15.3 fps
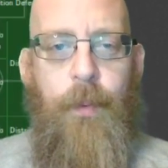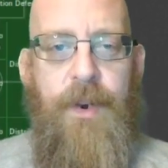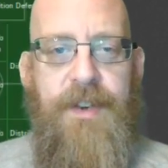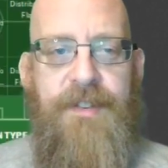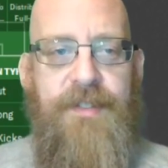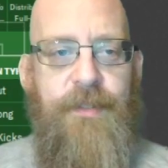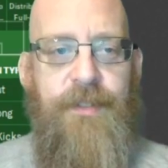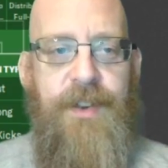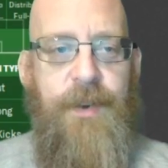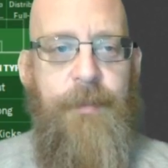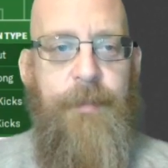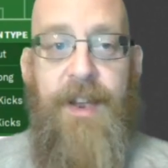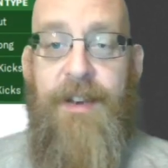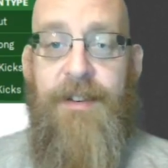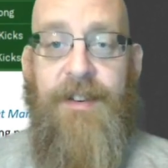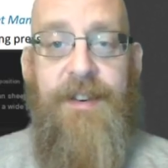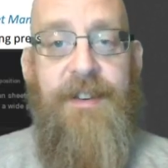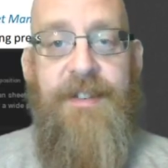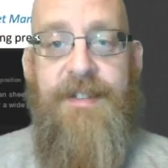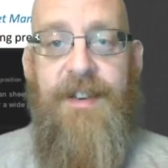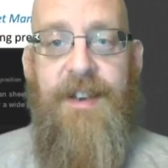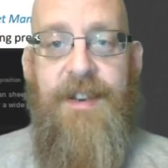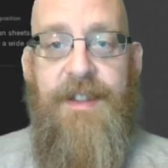he's talking about. And like I
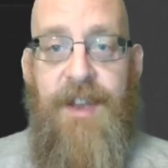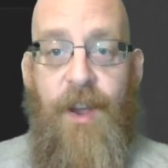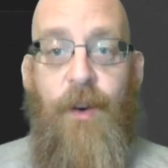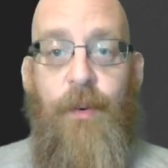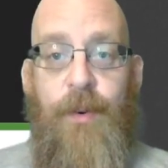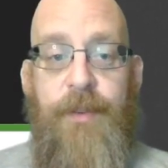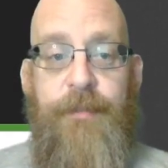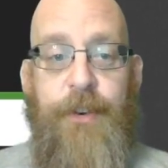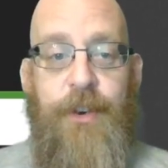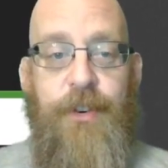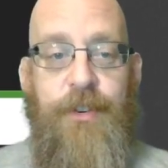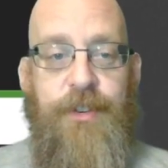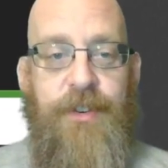say, the older version